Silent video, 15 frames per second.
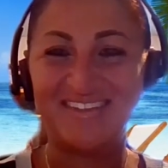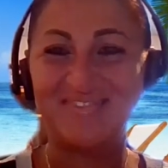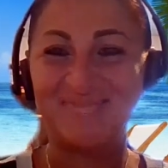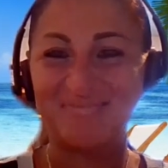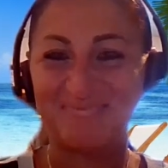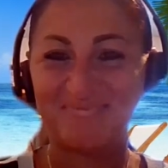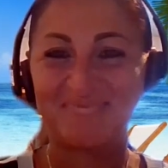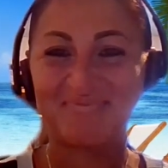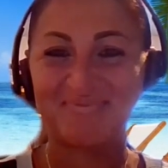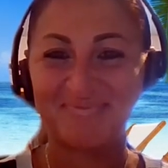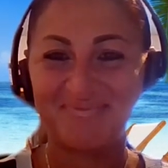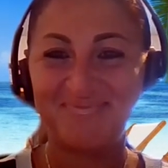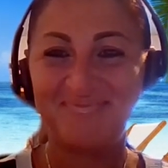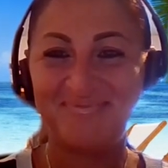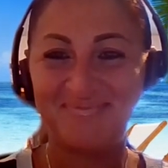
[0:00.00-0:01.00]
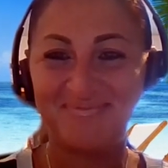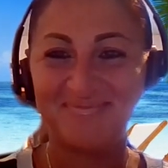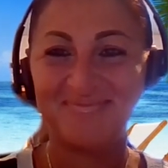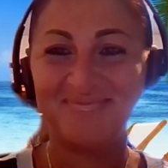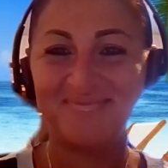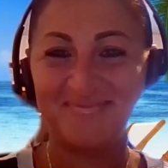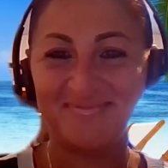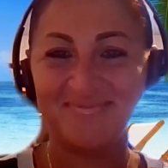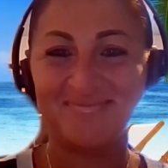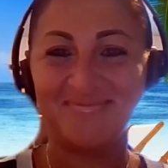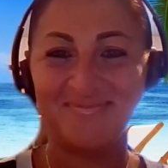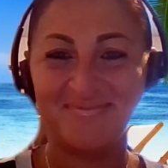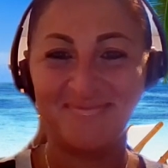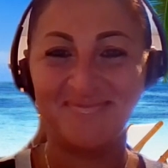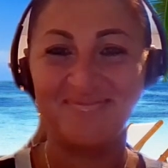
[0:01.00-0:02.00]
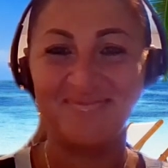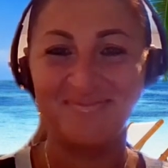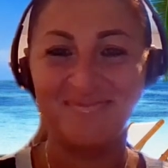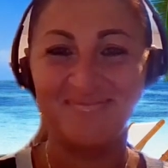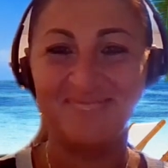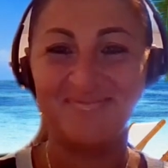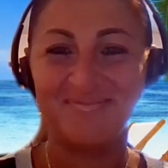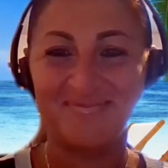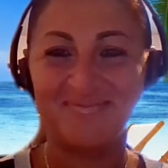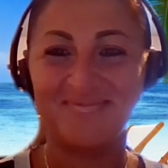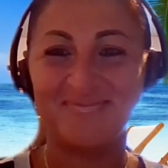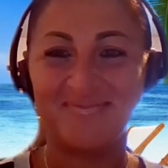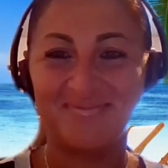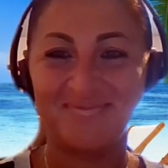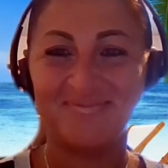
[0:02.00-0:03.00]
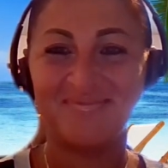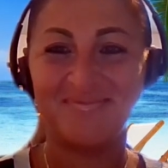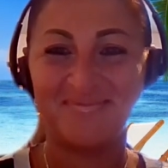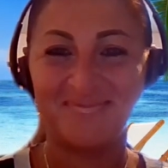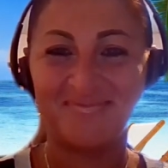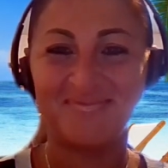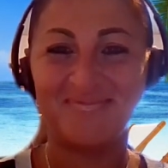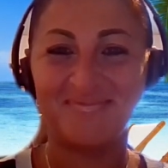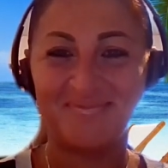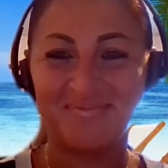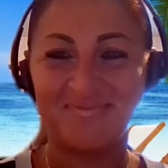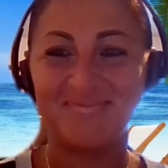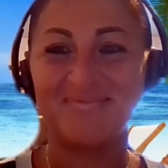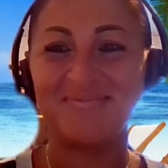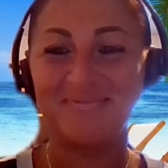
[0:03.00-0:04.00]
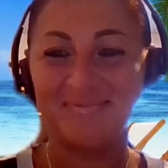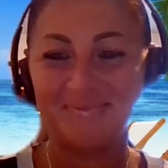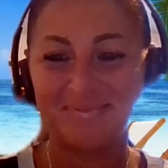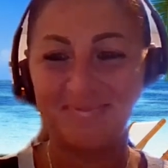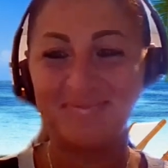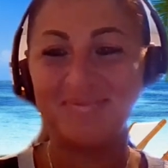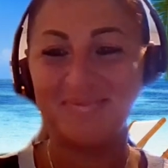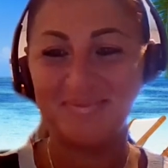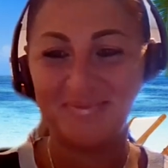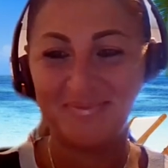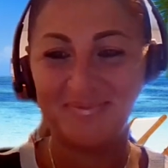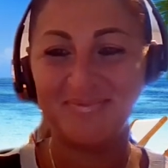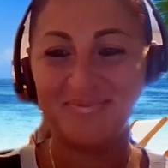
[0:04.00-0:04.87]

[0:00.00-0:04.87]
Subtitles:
it was your first trip since all the COVID happened in March of 2020.